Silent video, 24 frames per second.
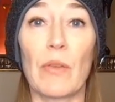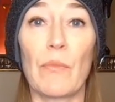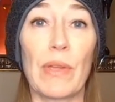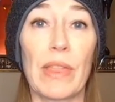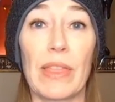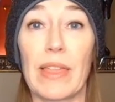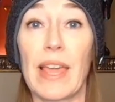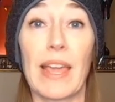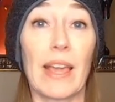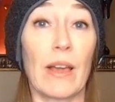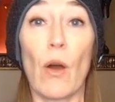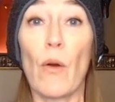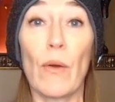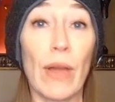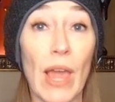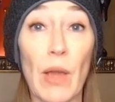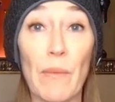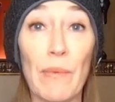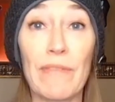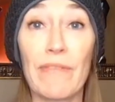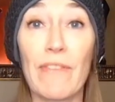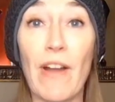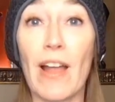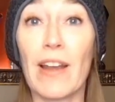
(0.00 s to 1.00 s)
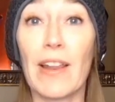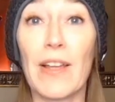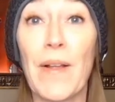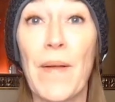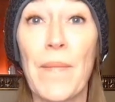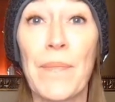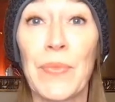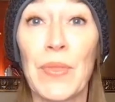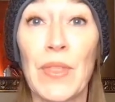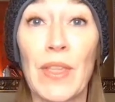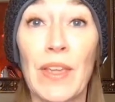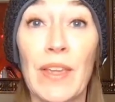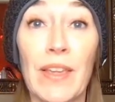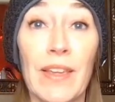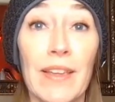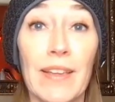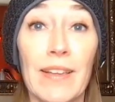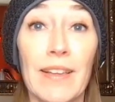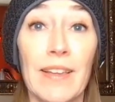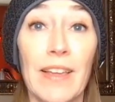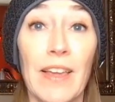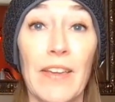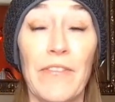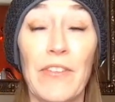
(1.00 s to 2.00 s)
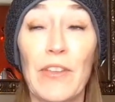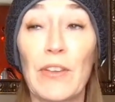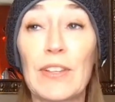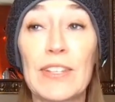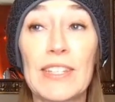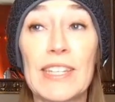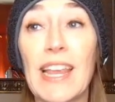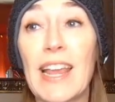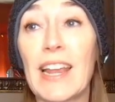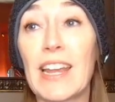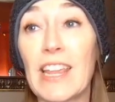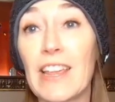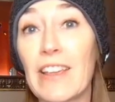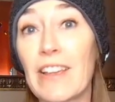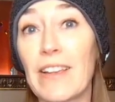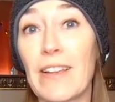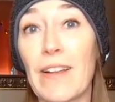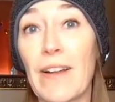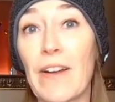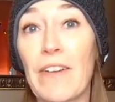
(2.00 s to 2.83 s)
We think, okay, we've got to, if you see any